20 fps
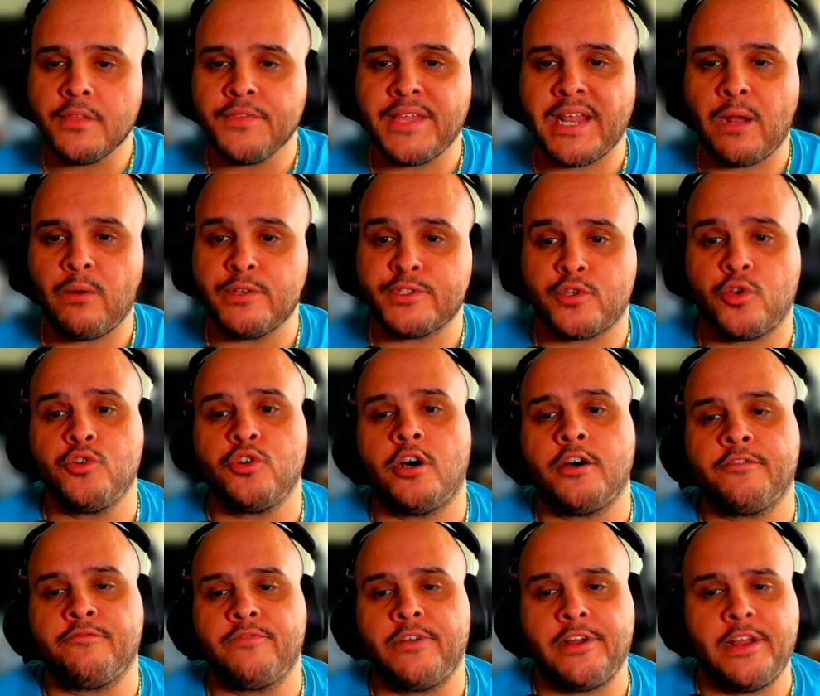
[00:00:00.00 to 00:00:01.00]
that I was told
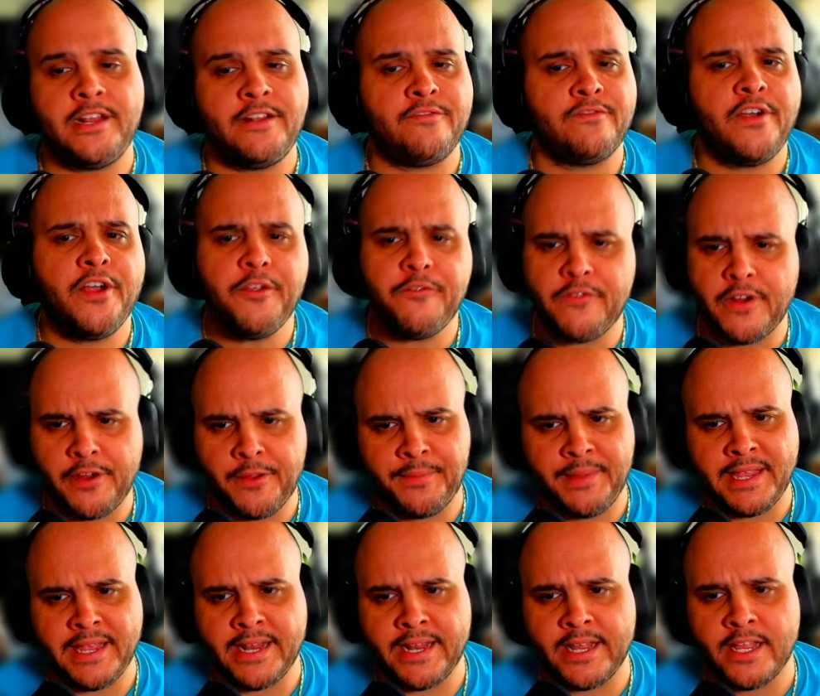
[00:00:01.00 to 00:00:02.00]
on in the very, very
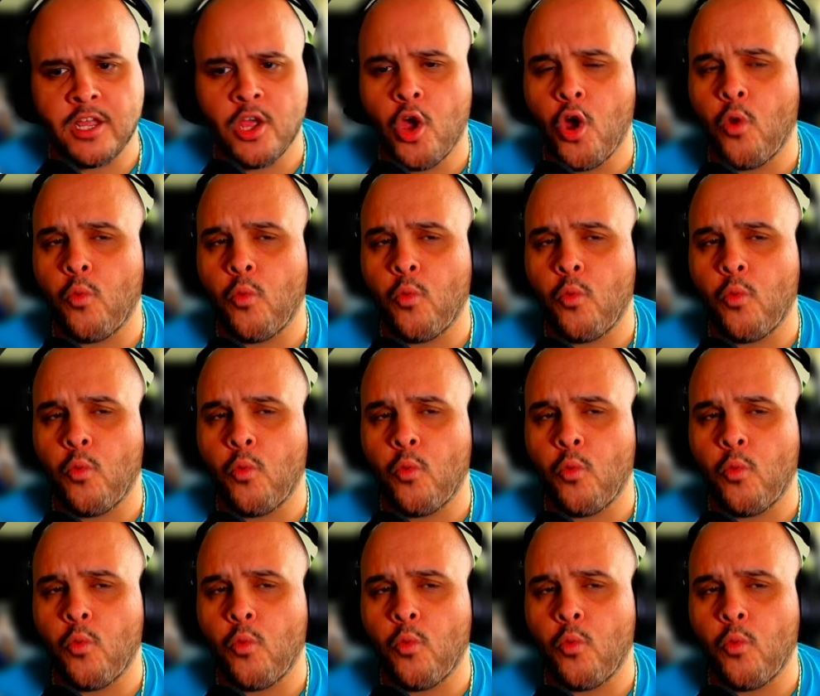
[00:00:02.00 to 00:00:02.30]
beginning